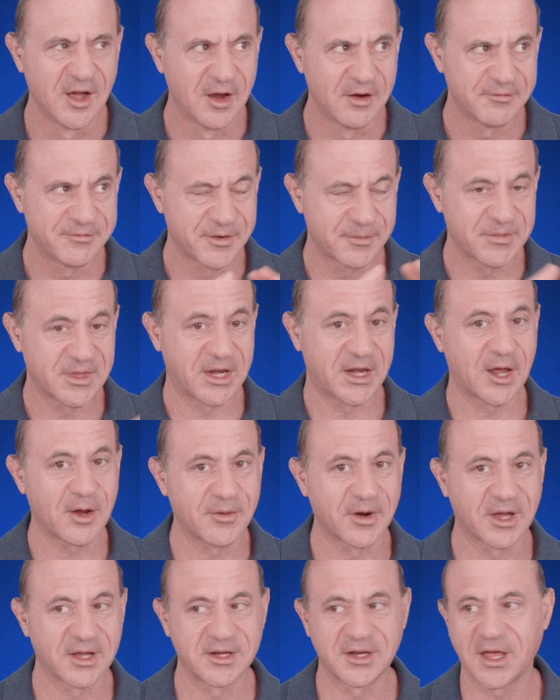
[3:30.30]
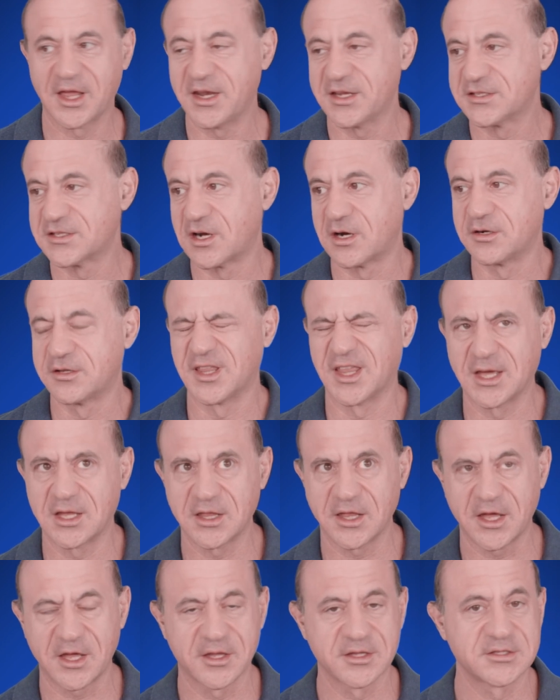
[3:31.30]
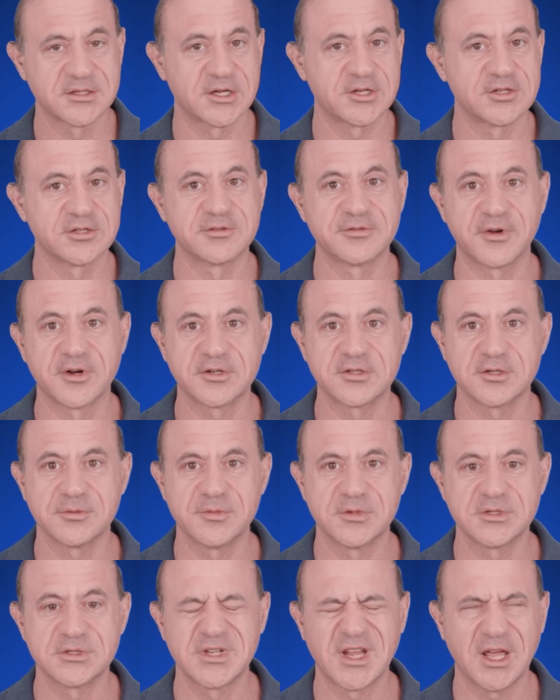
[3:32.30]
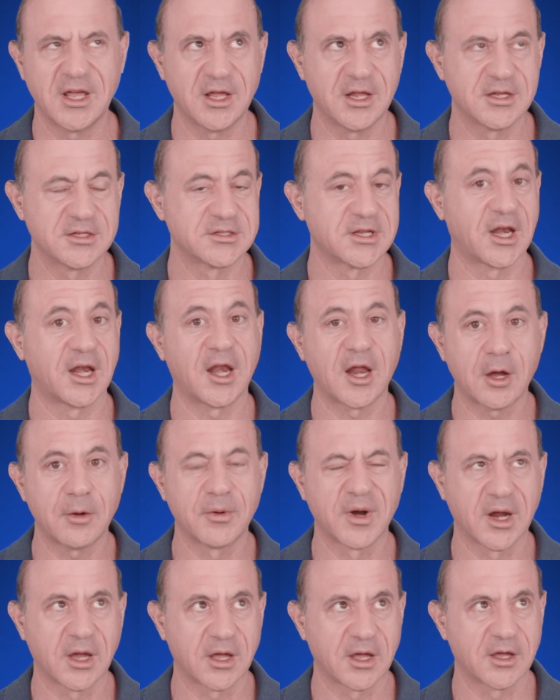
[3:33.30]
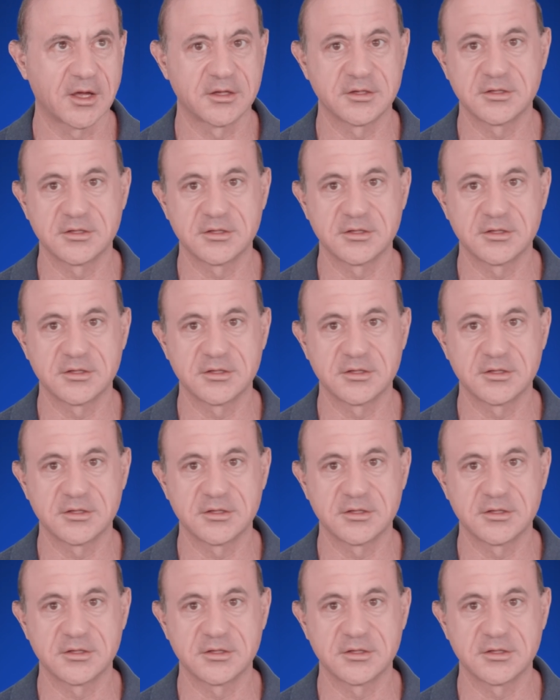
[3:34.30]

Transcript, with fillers: from the network and data center to the cloud, such as virtual machines and networking and